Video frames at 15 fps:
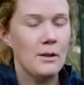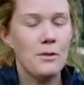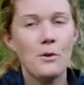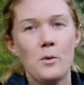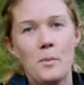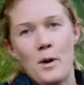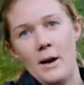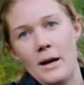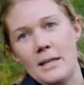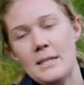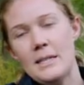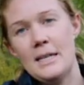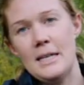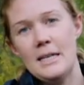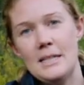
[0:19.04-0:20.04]
The thought behind
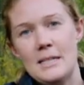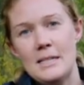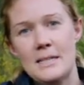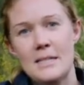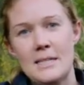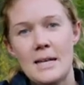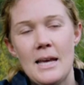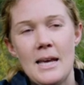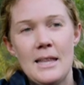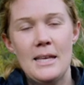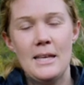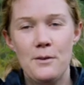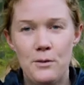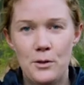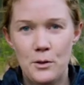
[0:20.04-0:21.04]
it is
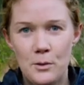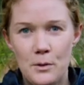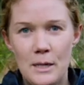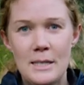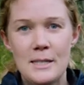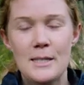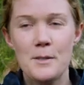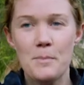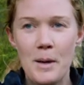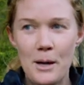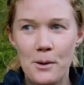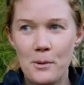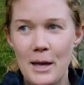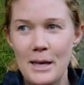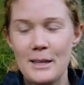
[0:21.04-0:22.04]
that if you
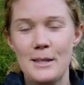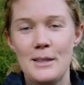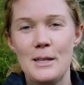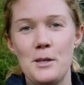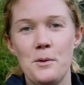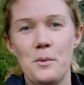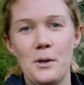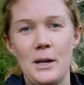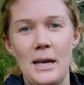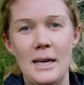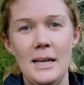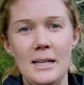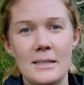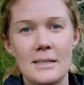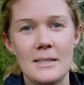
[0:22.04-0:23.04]
smell like the thing you want
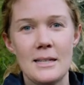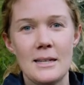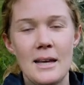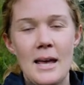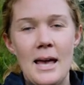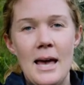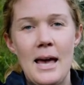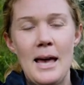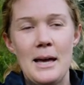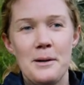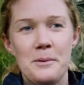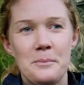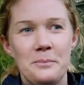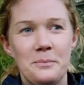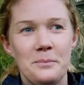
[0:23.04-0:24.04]
to
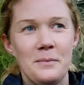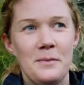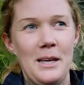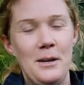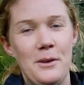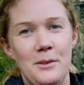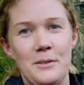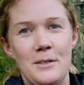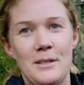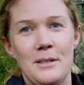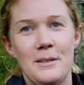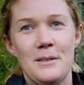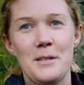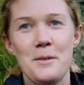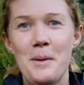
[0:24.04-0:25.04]
eat, they don't
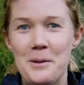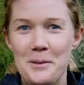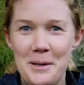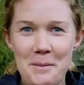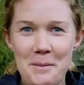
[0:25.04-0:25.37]
smell you